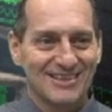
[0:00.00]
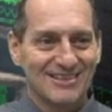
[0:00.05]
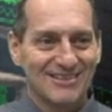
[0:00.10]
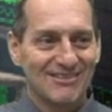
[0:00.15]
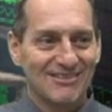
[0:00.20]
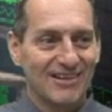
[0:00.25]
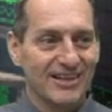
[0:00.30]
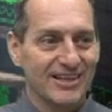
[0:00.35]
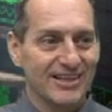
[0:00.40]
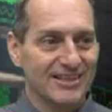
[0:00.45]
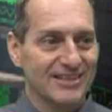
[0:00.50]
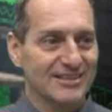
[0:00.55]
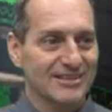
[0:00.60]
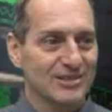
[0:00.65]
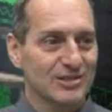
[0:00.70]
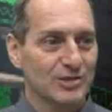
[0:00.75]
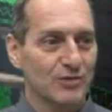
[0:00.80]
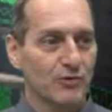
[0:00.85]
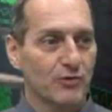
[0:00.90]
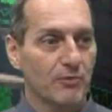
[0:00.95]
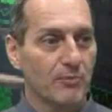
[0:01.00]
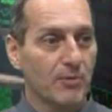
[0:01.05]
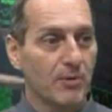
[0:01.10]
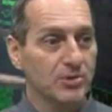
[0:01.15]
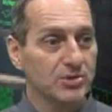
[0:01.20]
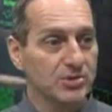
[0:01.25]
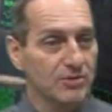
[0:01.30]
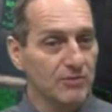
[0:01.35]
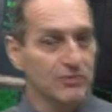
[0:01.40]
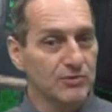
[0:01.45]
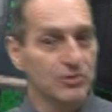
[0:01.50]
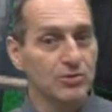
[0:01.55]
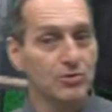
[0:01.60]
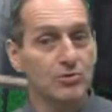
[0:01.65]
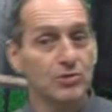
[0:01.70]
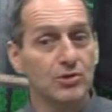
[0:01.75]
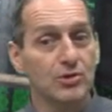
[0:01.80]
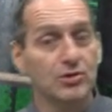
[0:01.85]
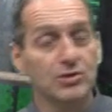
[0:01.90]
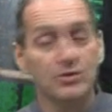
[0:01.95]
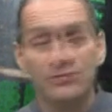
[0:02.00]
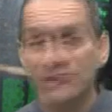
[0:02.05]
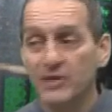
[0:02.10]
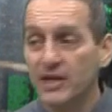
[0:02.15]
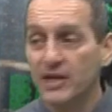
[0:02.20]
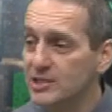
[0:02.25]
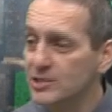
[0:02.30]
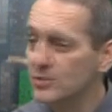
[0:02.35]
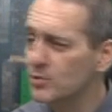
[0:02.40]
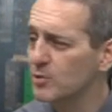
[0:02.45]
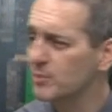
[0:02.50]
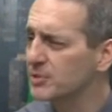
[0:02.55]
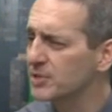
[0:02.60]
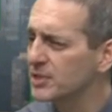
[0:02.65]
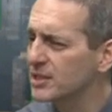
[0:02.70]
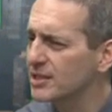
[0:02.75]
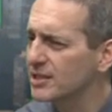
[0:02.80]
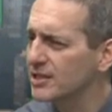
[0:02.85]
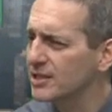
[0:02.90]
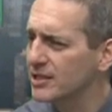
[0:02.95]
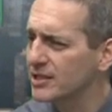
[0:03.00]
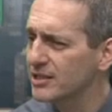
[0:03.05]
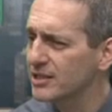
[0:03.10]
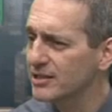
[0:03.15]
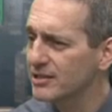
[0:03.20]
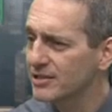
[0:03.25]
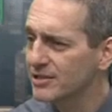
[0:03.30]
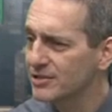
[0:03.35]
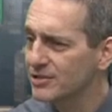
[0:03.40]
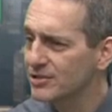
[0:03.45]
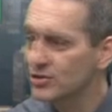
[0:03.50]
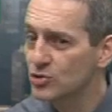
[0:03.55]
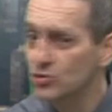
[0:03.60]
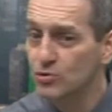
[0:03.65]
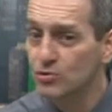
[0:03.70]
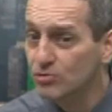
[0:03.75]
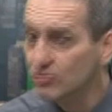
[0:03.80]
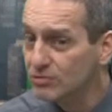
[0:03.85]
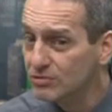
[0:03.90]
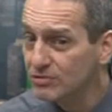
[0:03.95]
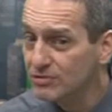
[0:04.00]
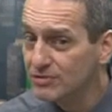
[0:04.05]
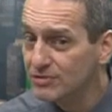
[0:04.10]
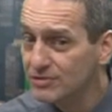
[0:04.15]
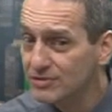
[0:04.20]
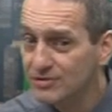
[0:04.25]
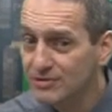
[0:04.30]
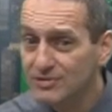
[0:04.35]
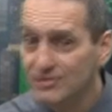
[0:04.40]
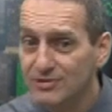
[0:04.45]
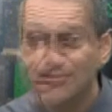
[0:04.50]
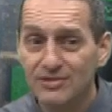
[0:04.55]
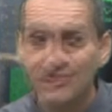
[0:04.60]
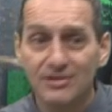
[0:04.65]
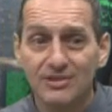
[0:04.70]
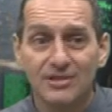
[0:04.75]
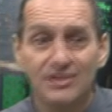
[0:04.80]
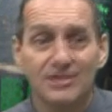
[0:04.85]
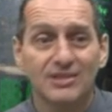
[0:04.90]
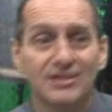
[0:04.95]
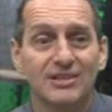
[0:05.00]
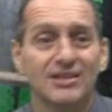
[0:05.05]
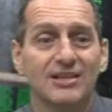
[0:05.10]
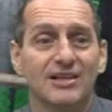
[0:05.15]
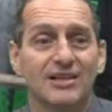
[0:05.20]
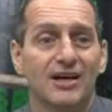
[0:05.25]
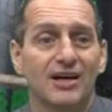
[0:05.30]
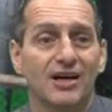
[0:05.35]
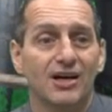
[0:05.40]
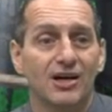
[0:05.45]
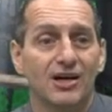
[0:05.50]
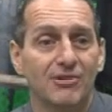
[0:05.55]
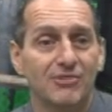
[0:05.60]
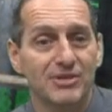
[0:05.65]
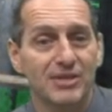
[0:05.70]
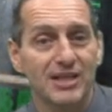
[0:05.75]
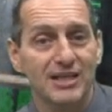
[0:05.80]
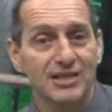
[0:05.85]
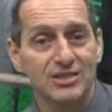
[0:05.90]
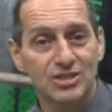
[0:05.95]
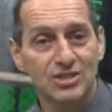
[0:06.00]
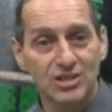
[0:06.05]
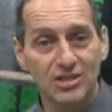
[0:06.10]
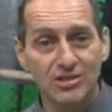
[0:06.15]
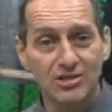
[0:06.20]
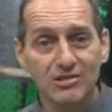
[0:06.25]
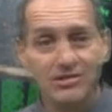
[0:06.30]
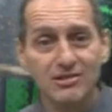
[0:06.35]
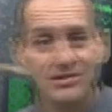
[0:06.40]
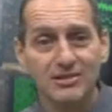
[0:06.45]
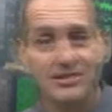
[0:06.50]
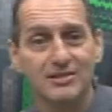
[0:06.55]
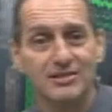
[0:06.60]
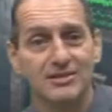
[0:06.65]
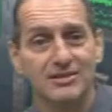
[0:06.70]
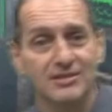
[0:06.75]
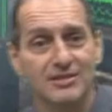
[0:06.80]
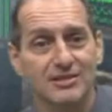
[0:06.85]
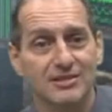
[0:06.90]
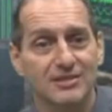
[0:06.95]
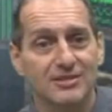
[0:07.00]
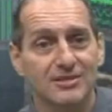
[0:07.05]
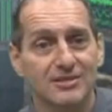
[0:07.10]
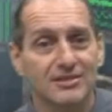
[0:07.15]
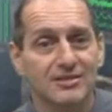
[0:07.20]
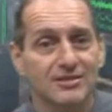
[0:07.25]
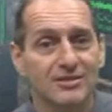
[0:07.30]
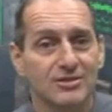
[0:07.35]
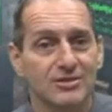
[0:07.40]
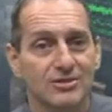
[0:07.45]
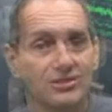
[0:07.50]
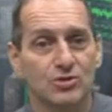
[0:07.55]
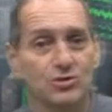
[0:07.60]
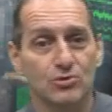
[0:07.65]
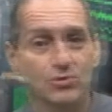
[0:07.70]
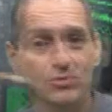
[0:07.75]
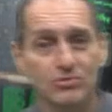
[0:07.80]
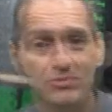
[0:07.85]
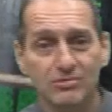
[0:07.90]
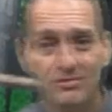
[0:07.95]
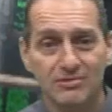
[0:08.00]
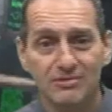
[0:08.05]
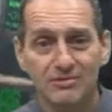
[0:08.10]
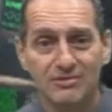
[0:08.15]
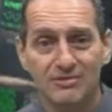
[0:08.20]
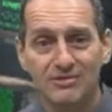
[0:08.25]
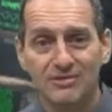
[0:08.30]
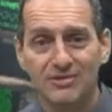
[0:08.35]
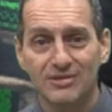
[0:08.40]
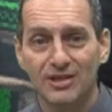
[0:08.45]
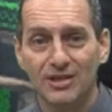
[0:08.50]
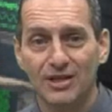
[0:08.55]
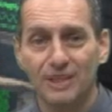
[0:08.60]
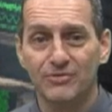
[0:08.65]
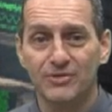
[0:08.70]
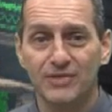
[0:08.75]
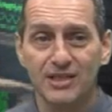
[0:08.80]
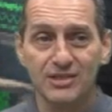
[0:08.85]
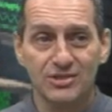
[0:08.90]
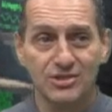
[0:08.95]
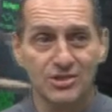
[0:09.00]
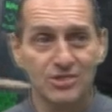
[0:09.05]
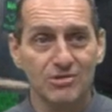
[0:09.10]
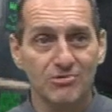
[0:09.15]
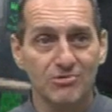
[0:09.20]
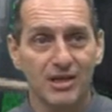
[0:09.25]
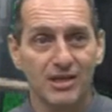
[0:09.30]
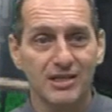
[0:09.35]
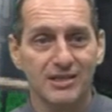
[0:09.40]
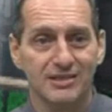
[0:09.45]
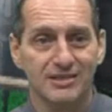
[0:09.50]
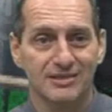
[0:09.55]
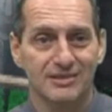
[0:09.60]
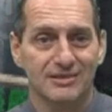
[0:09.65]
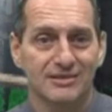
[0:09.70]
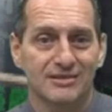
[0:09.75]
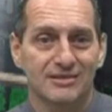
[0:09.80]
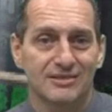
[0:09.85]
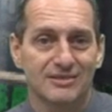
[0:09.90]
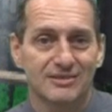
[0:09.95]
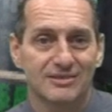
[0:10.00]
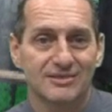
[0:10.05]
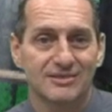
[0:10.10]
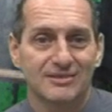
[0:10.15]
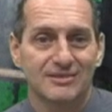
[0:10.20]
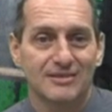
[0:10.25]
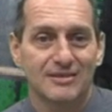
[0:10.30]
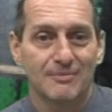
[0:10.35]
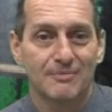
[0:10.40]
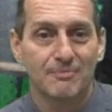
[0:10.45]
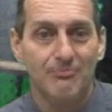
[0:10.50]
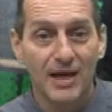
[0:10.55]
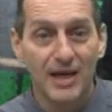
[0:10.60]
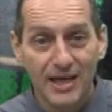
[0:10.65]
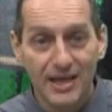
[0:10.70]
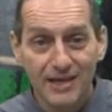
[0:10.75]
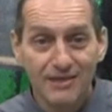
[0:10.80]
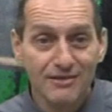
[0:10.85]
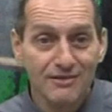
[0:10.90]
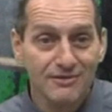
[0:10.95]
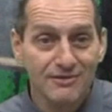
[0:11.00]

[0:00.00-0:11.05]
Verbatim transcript: right? So for most of you, your defense will be June of next year. June of next year, right? May?